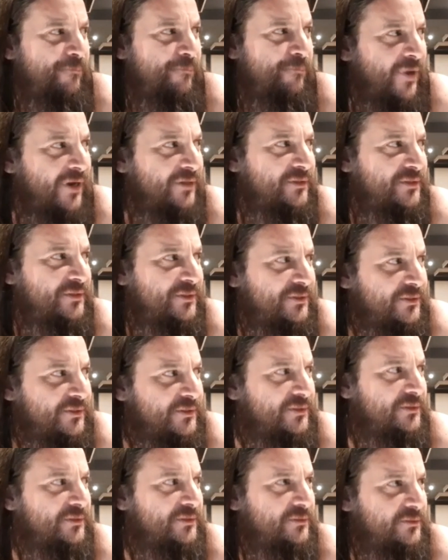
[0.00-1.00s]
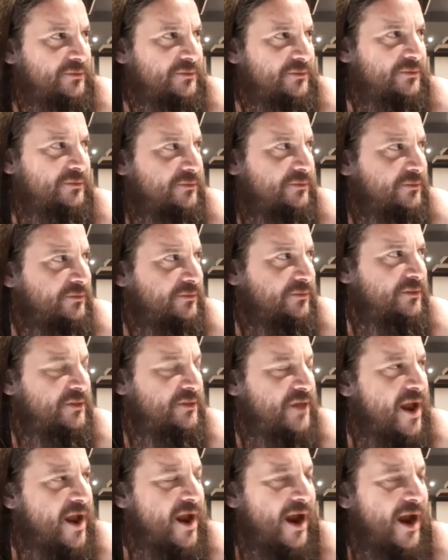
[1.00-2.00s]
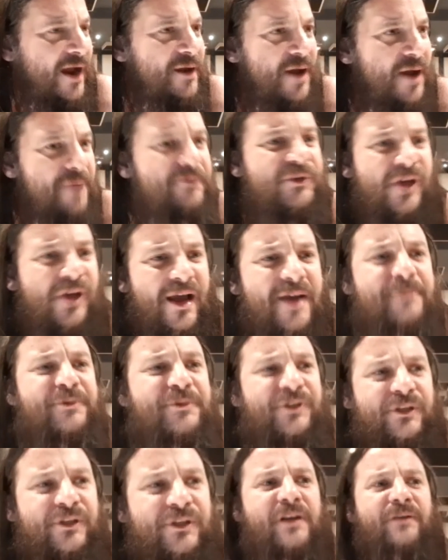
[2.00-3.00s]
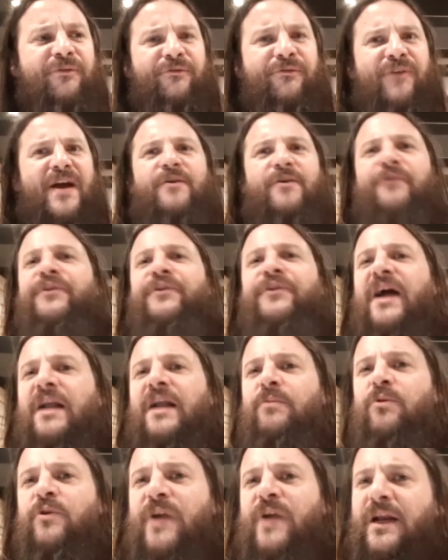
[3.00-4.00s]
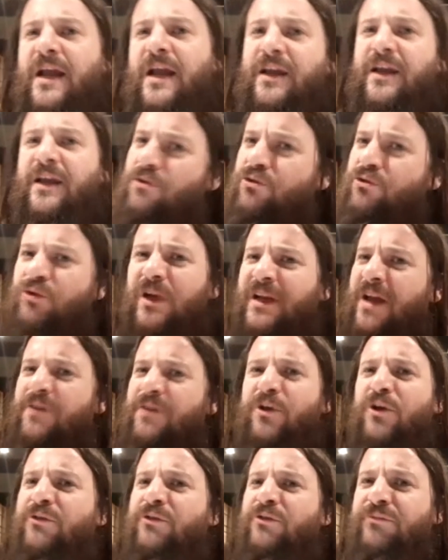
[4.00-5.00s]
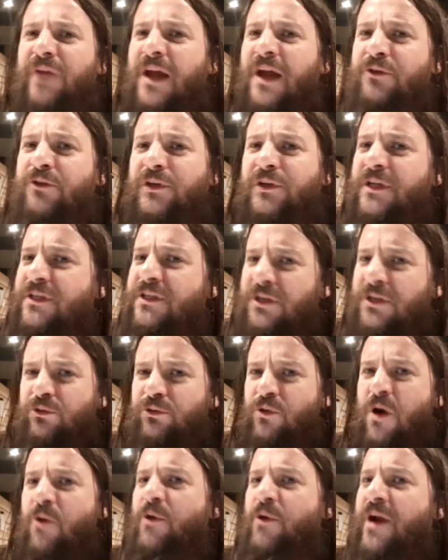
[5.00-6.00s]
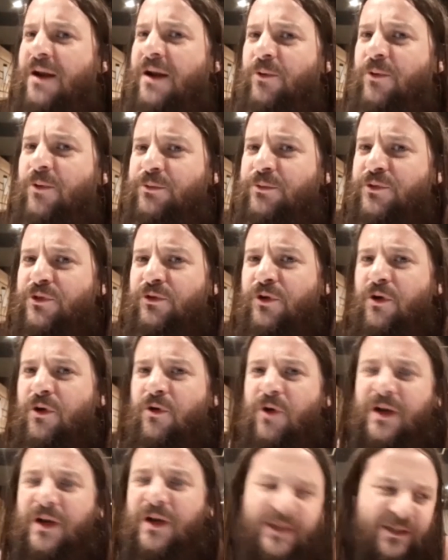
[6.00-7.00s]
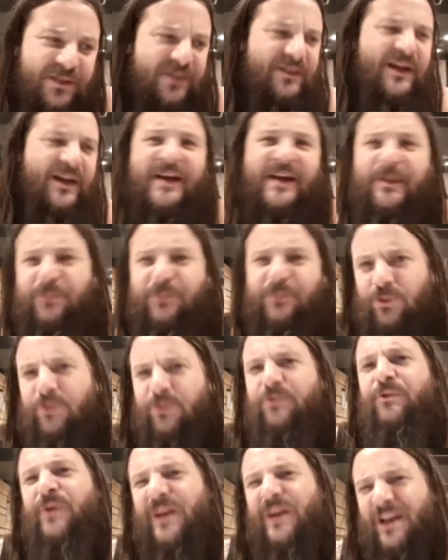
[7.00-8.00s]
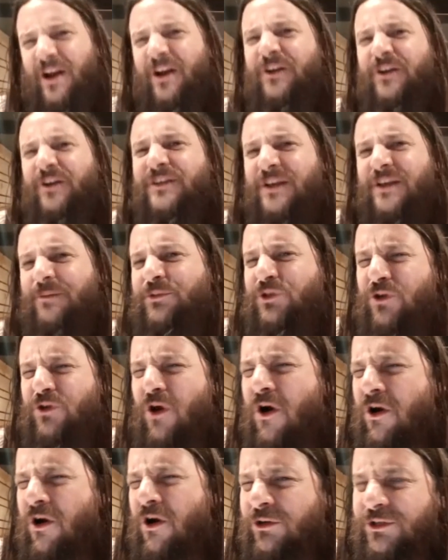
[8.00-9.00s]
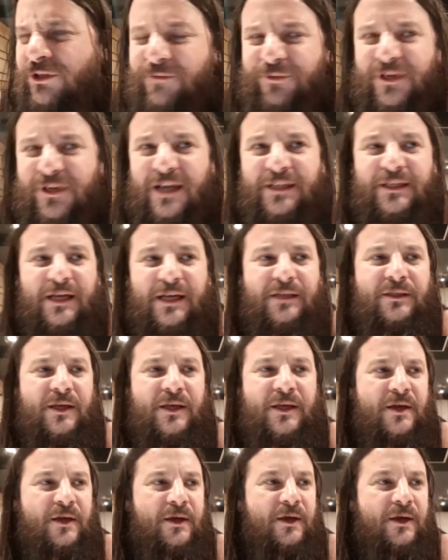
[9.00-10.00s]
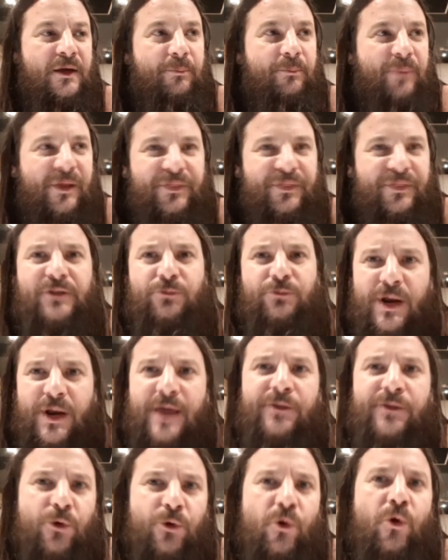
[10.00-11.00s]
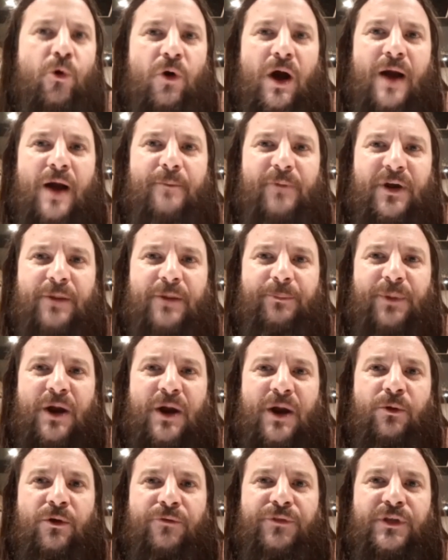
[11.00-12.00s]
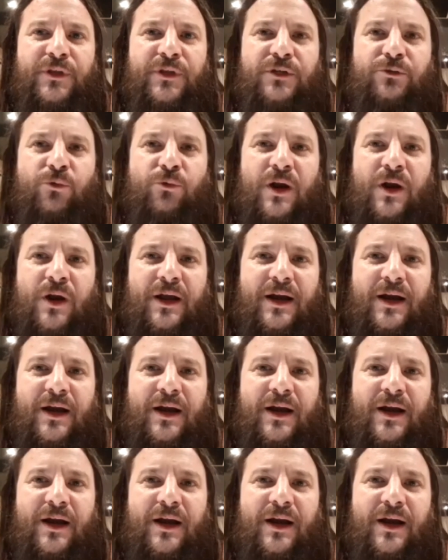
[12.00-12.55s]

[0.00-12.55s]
But yeah, I'm still fan of the album. I like it. Usually I don't listen to our albums, you know, unless I have to relearn some song or something like that. But this one I do. I'm very proud of this one.